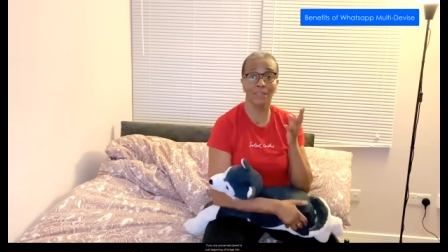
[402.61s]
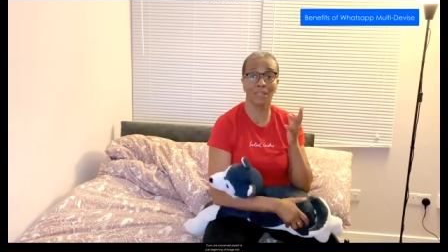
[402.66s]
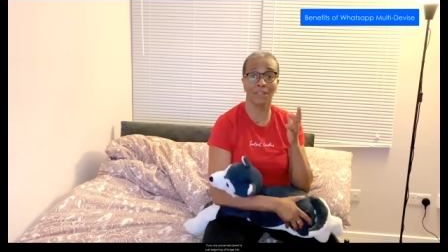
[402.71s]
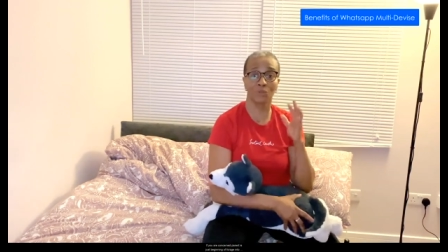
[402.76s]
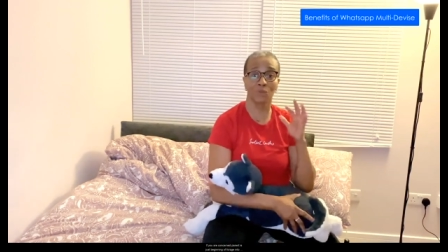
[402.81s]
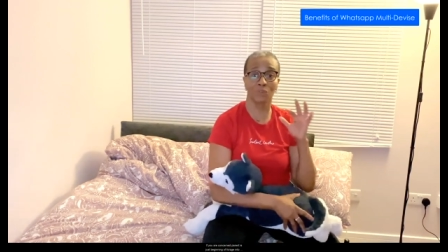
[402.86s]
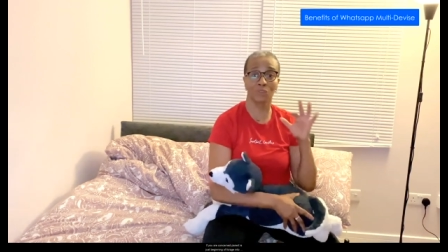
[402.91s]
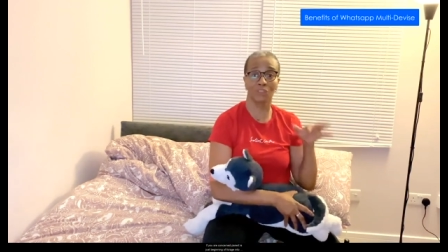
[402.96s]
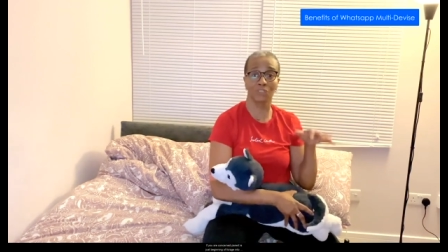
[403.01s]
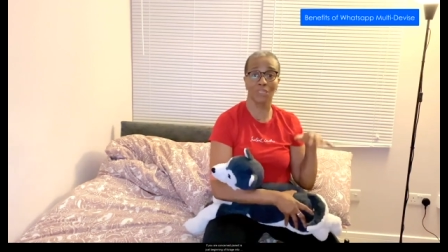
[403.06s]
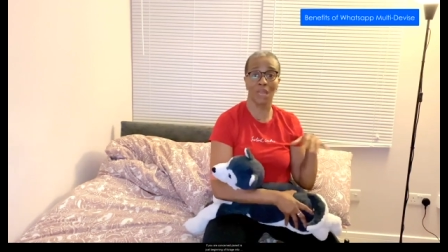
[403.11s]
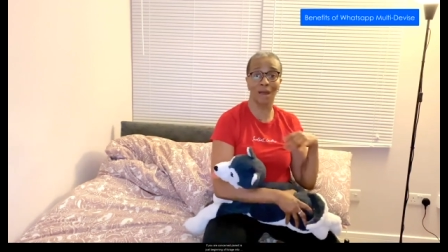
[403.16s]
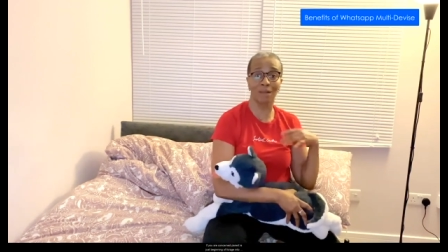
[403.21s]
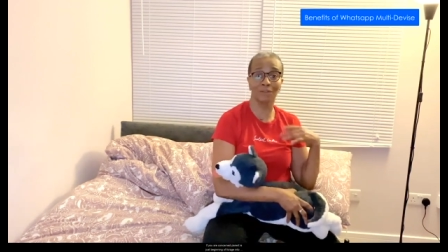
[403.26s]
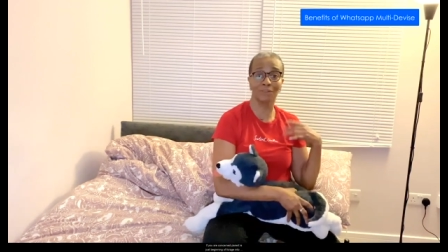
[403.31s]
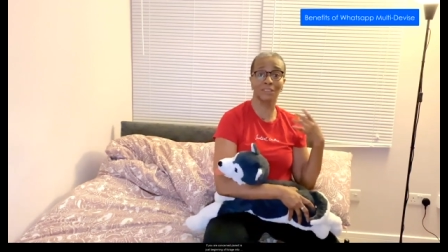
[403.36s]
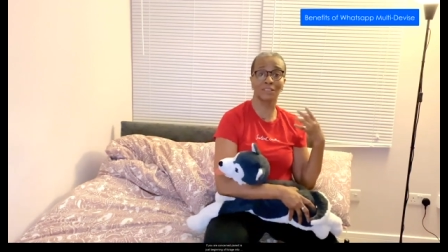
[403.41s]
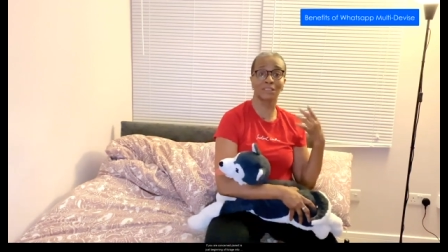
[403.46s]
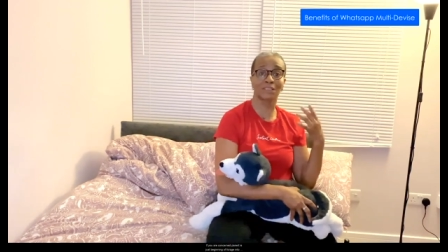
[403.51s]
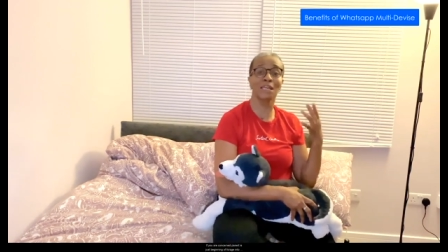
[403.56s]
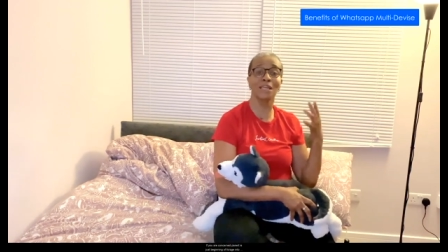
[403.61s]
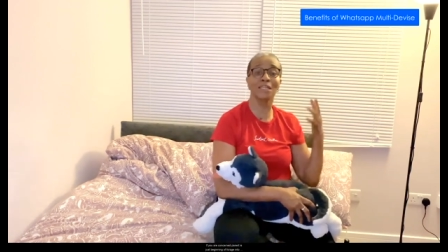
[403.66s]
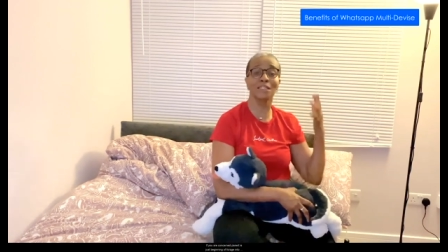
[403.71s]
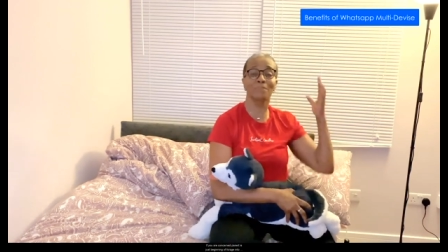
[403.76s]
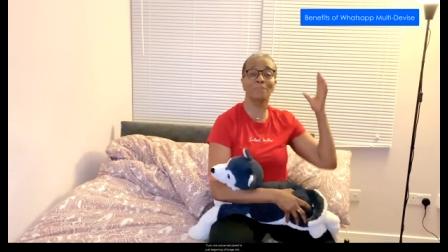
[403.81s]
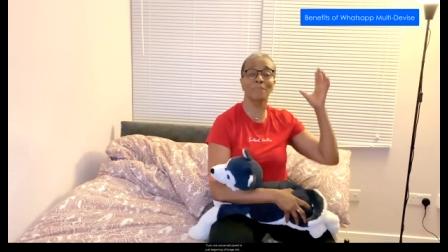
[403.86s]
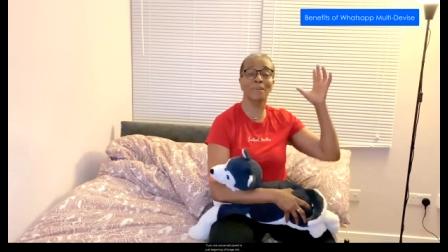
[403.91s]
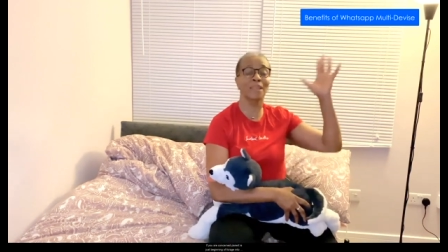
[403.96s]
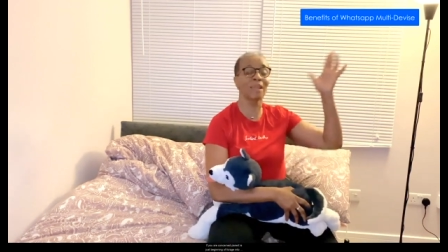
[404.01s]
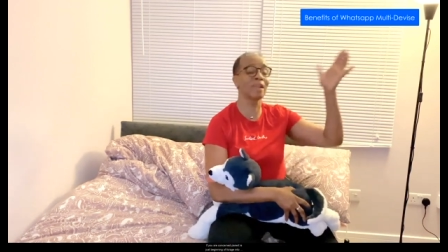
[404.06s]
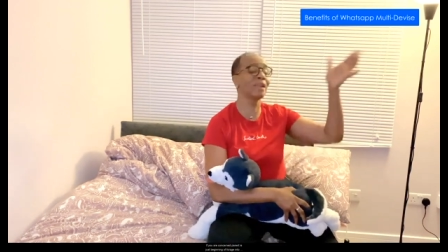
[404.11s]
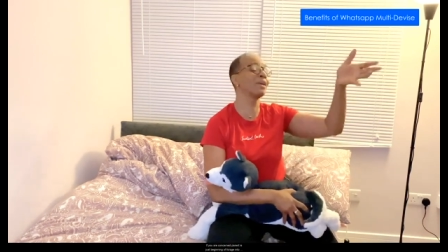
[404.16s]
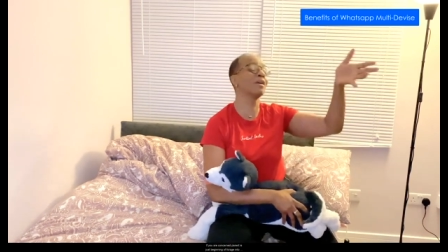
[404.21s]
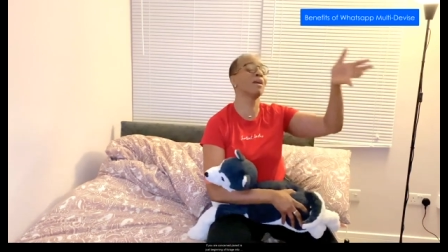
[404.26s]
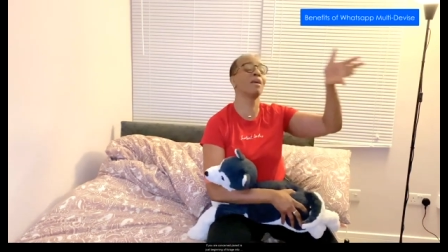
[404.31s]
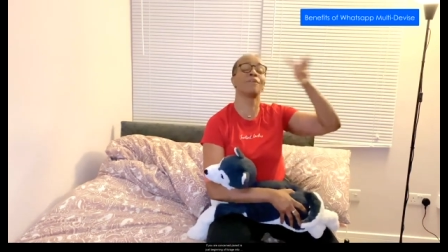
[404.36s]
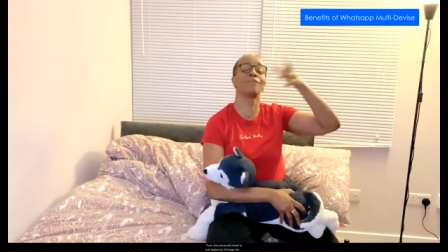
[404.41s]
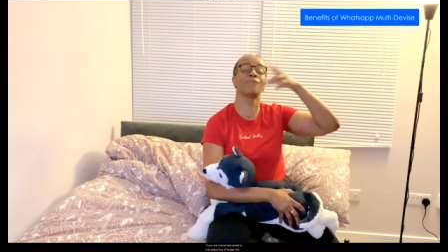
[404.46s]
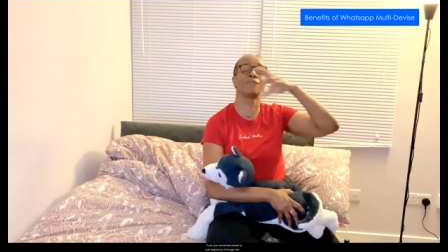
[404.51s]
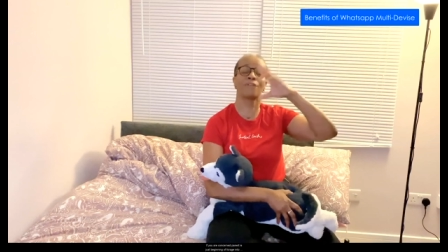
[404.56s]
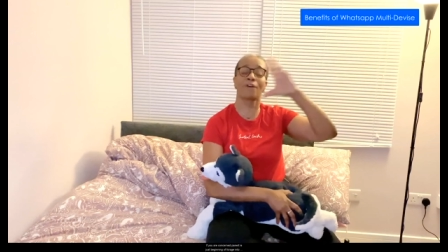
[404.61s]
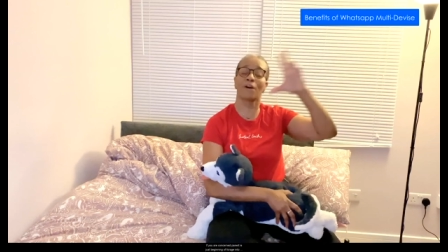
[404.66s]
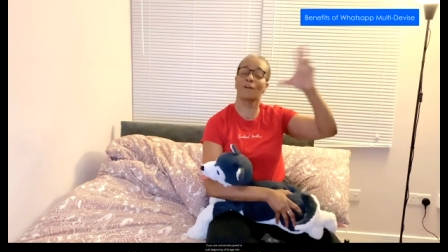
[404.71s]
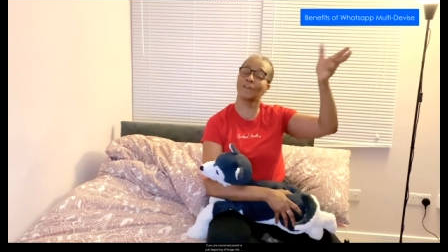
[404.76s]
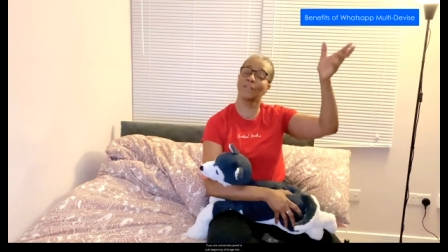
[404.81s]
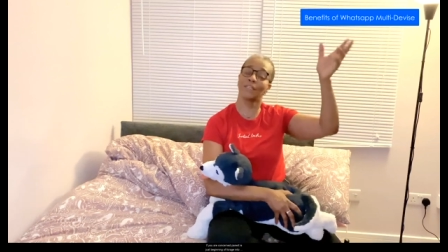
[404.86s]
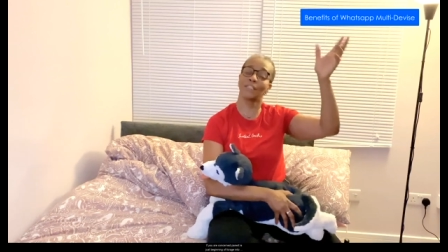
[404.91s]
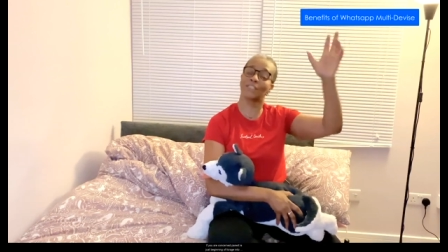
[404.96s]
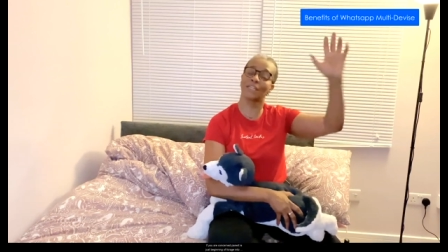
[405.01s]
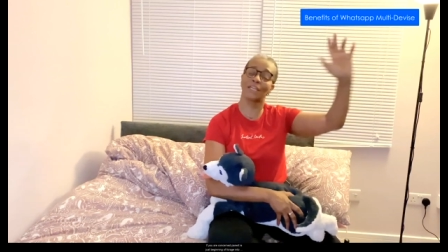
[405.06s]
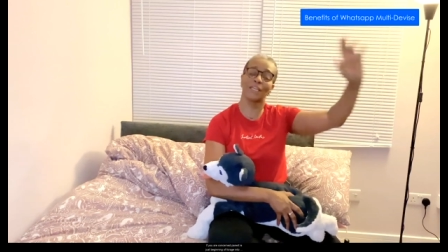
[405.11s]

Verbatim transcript: and your child is just beginning her forage